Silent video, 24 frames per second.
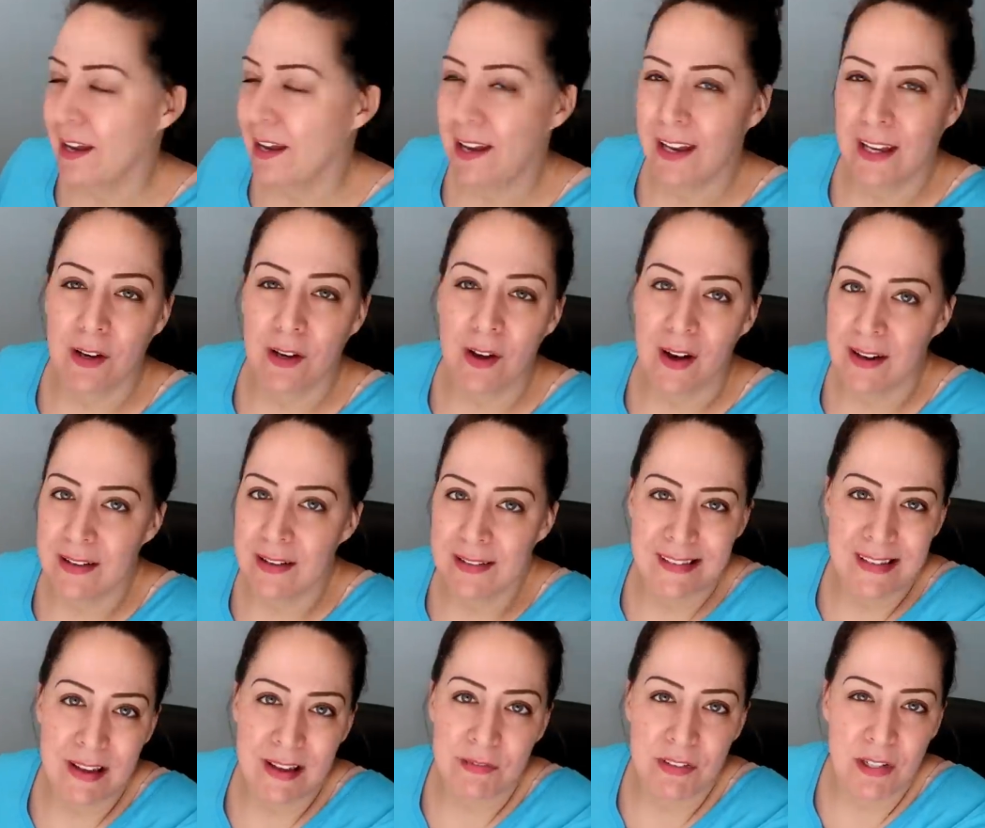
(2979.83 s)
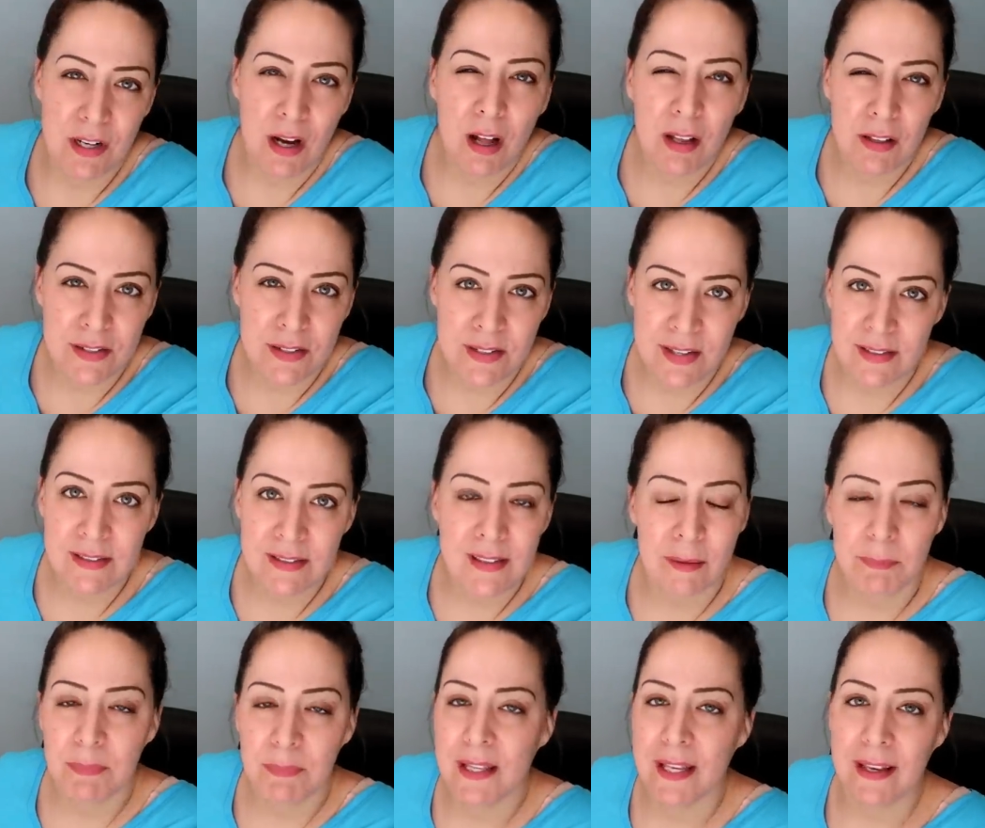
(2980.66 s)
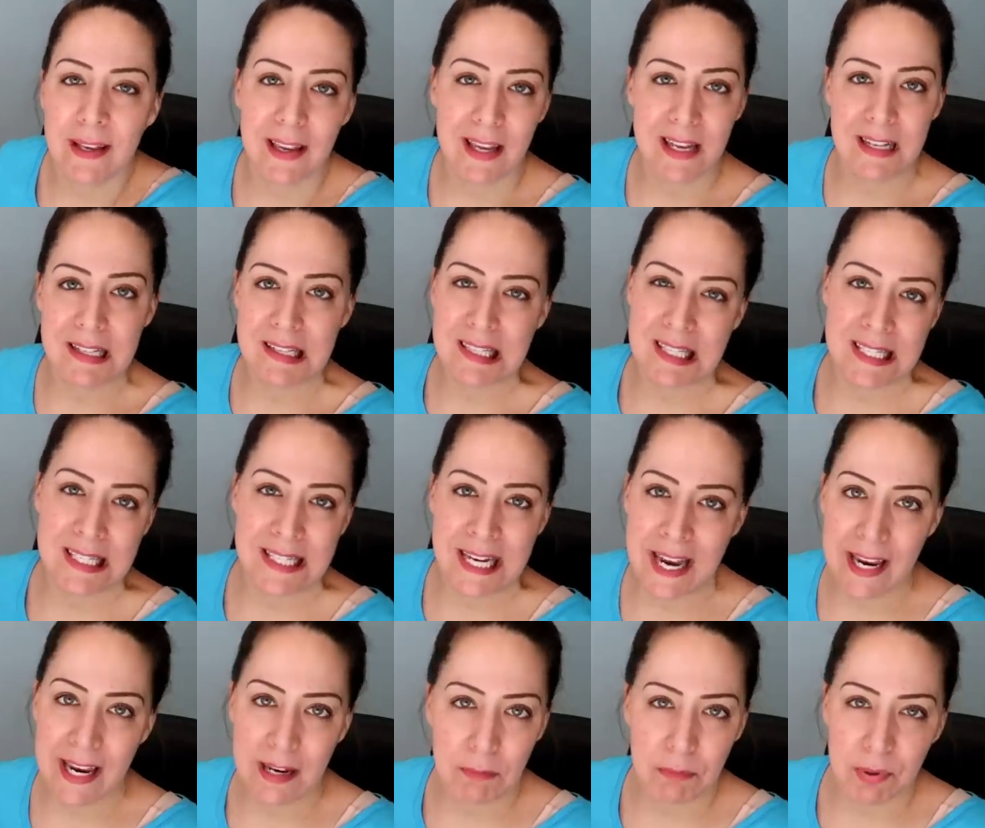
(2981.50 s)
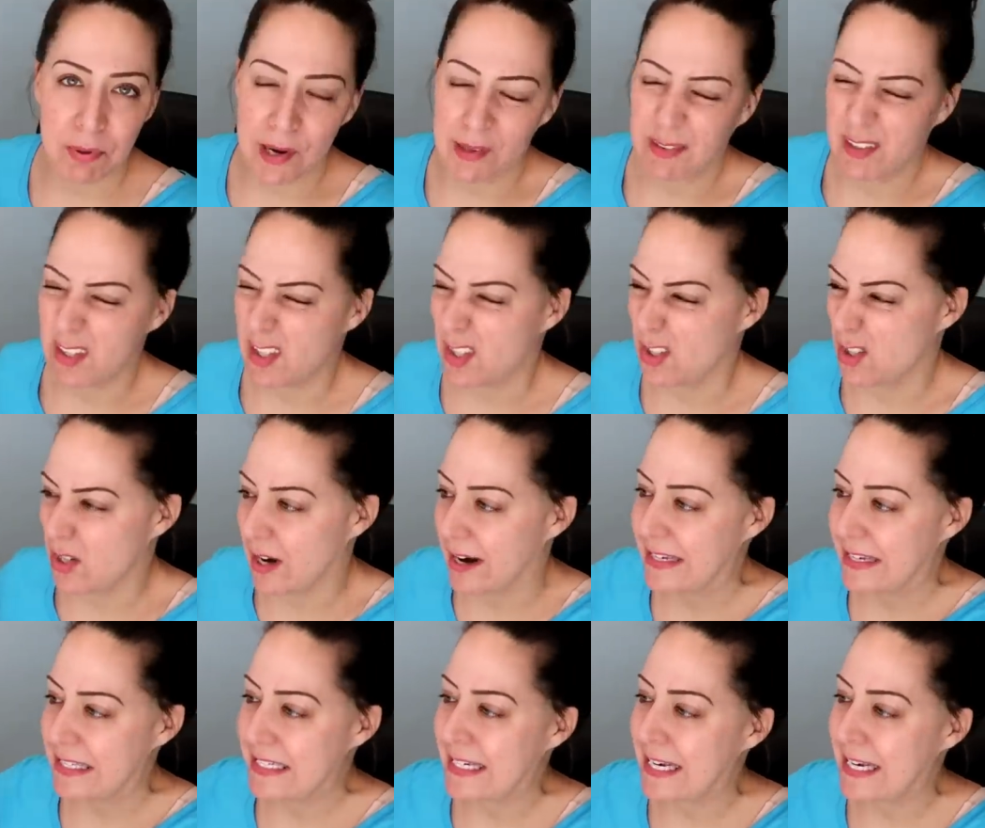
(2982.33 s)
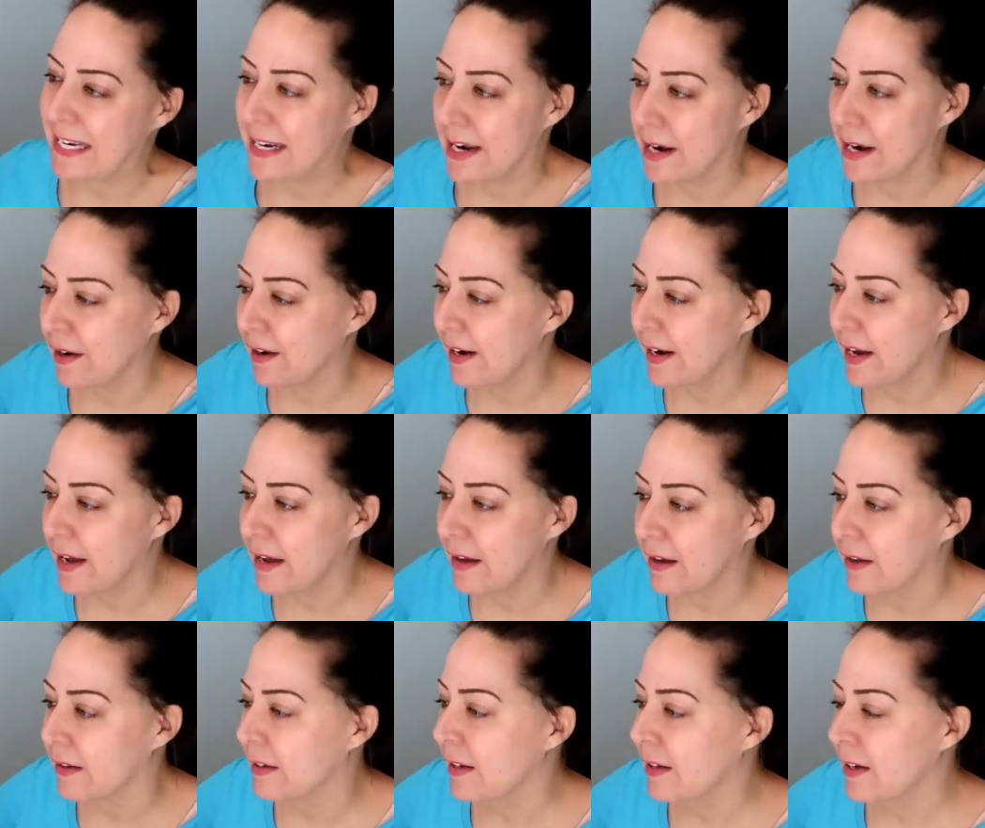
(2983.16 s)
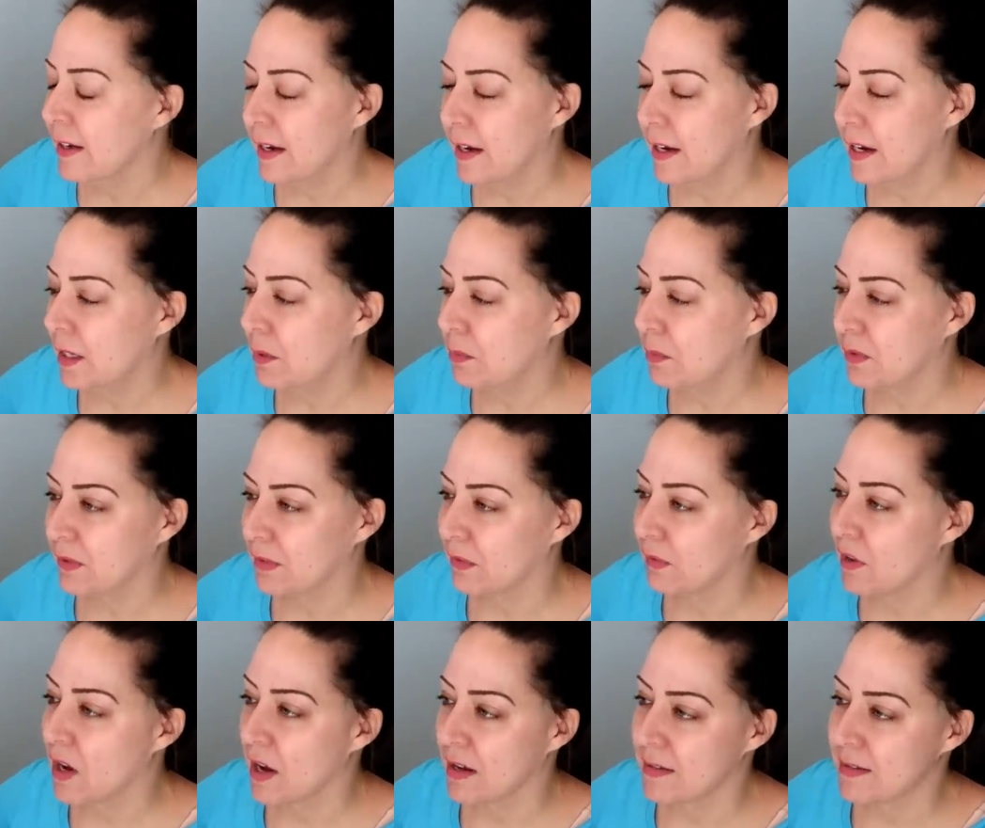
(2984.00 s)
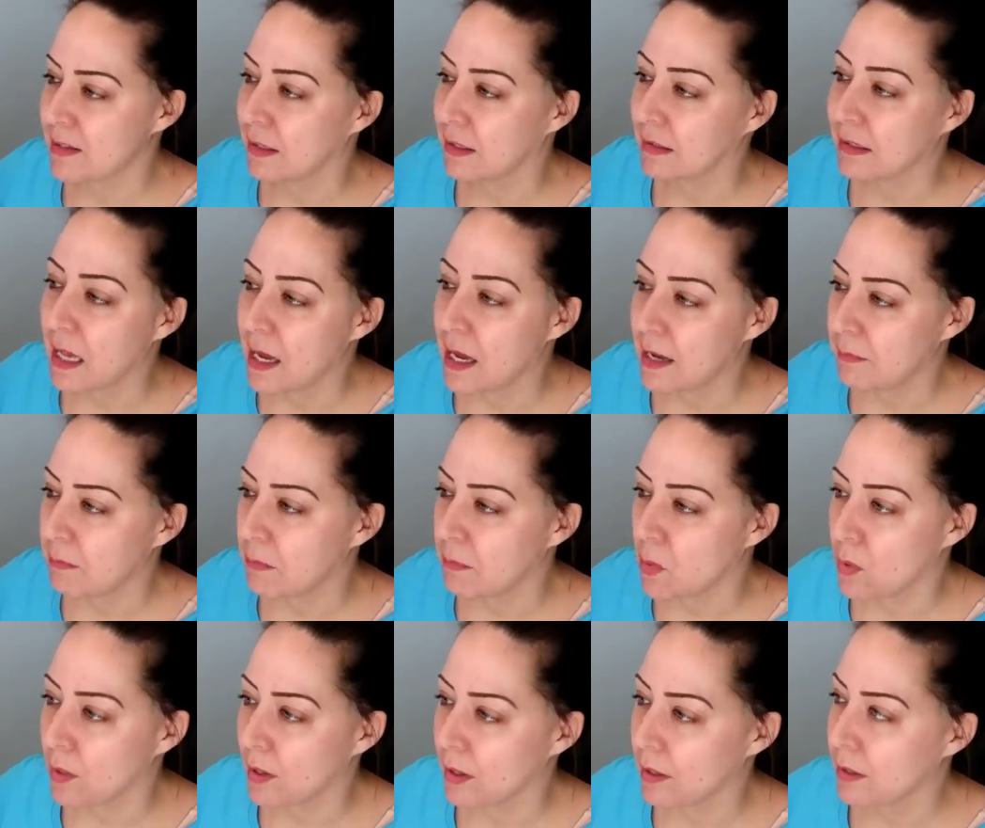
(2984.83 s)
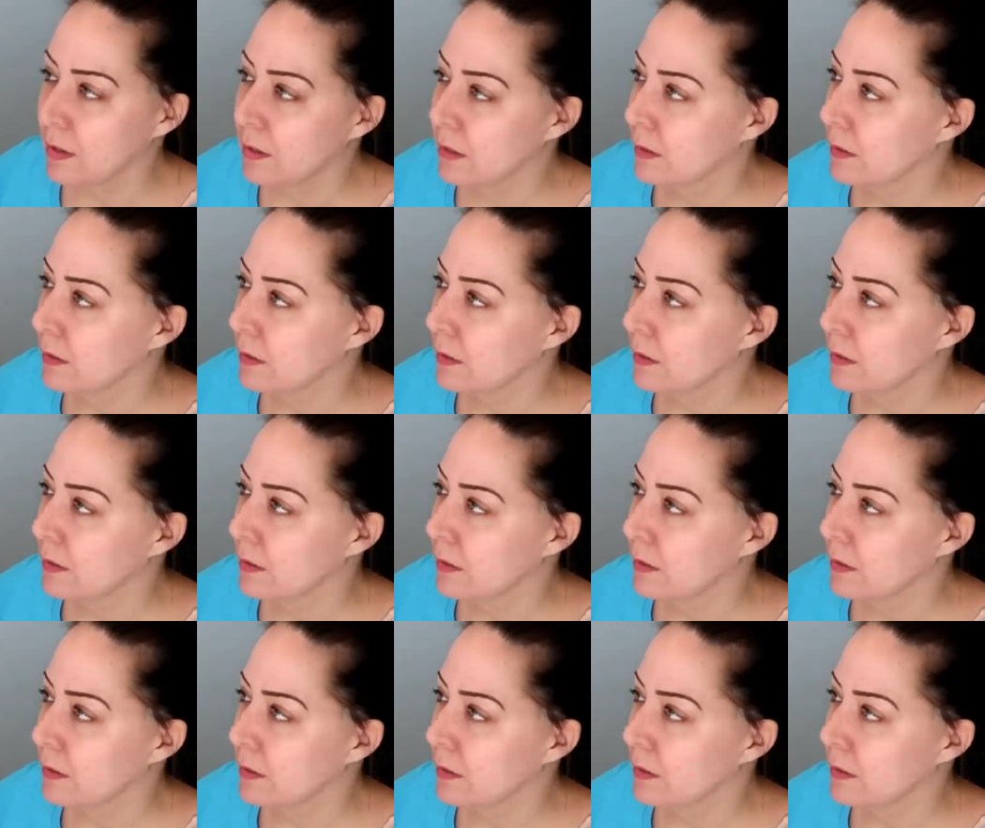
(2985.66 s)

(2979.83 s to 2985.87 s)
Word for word: it cost seven dollars and something in state and probably the tri-state area, and it would have cost a lot more.